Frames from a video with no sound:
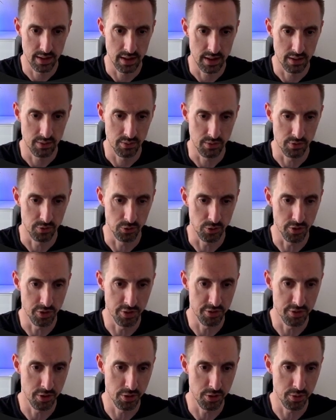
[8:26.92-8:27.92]
We've gone
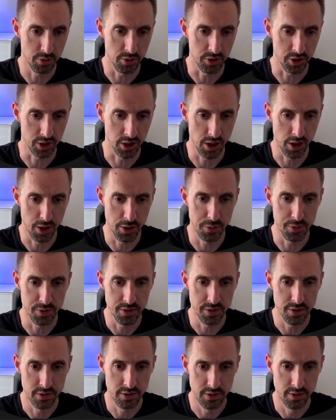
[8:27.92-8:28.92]
through, got the code.
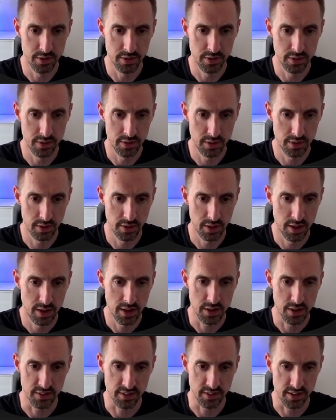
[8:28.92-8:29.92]

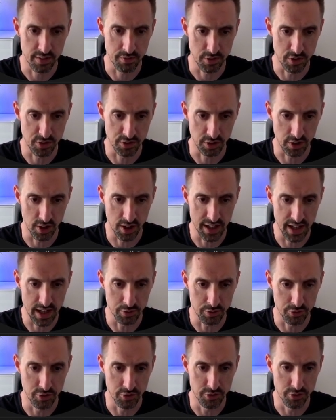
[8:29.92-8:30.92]
It's given us a guide how
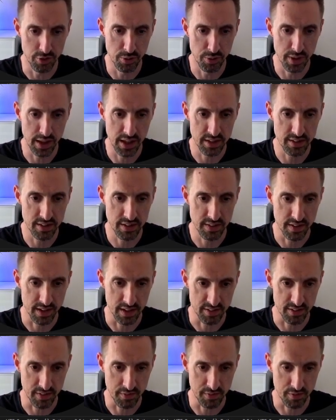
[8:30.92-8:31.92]
to do it. Then
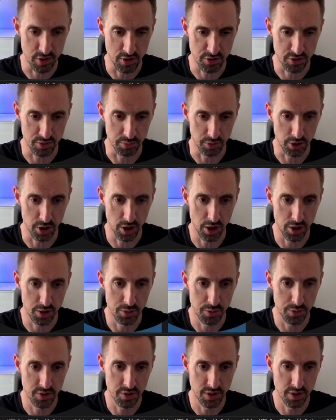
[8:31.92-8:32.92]
it's given us some code.